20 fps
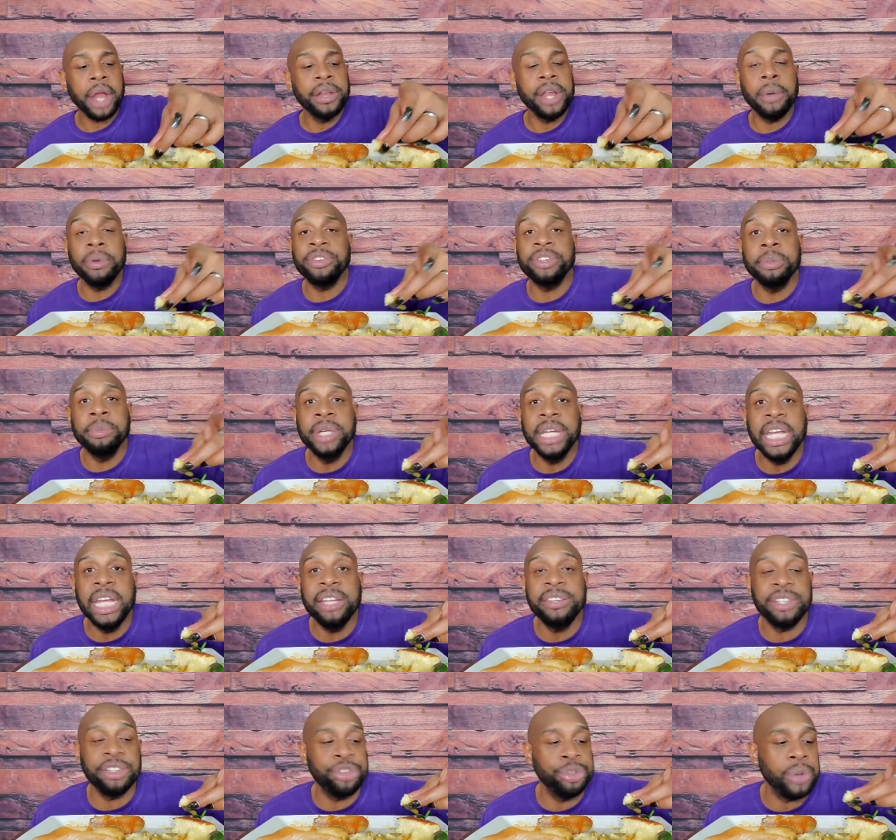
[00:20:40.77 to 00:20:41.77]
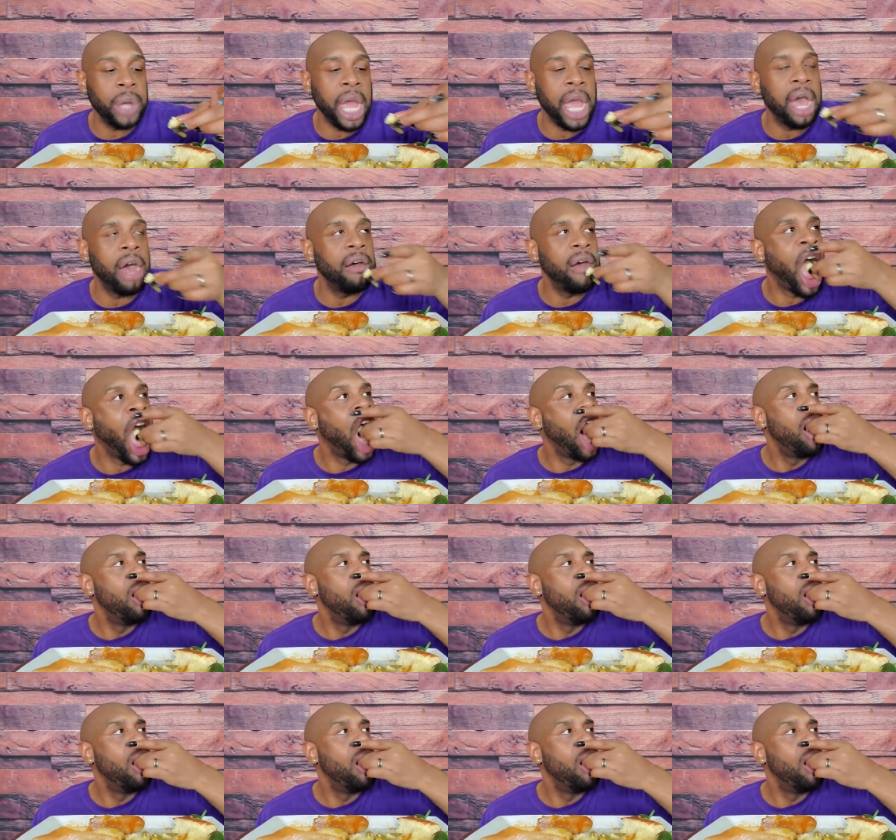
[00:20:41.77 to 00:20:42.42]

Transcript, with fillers: There is some needs that you have